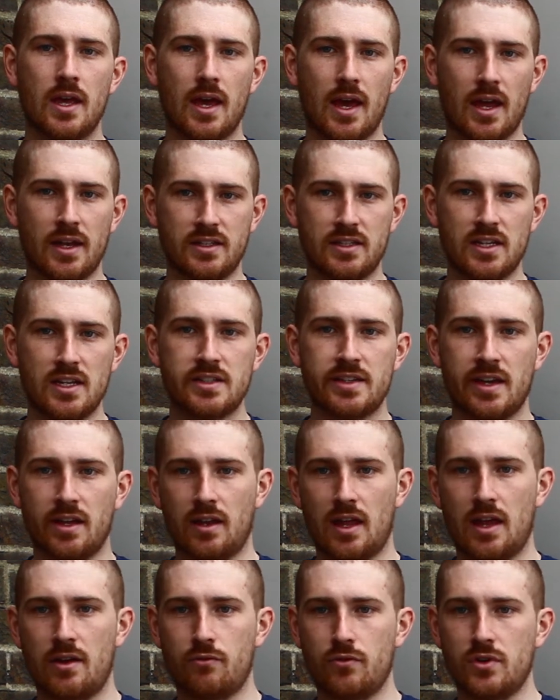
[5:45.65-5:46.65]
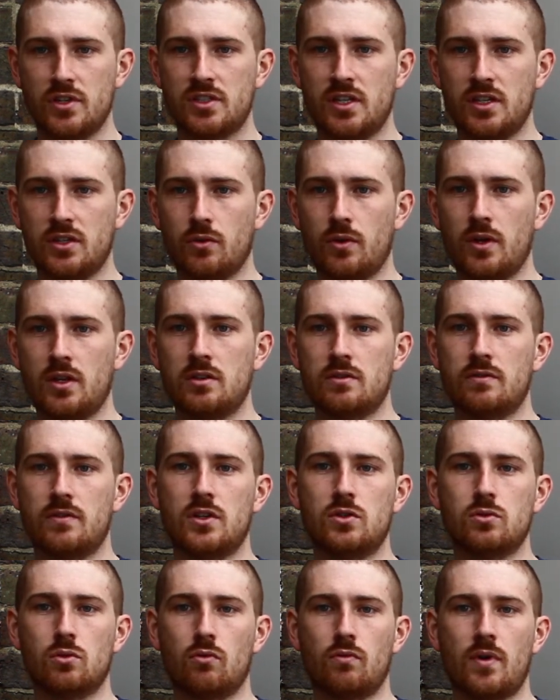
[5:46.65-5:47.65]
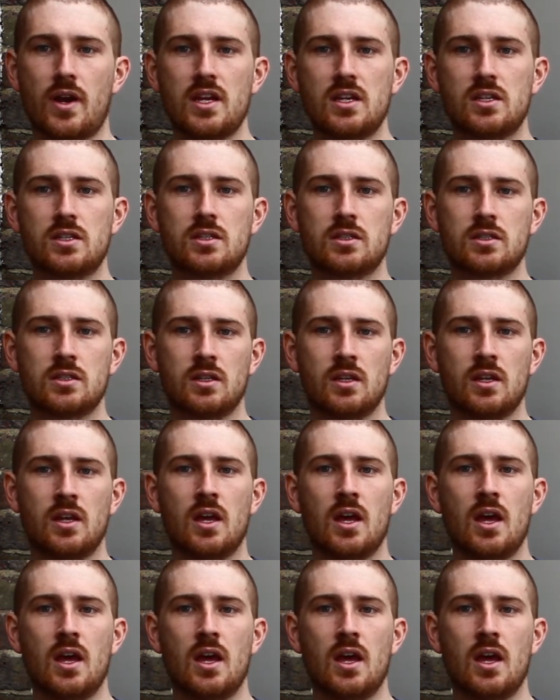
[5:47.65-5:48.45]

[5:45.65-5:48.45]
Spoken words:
and detail every single individual race.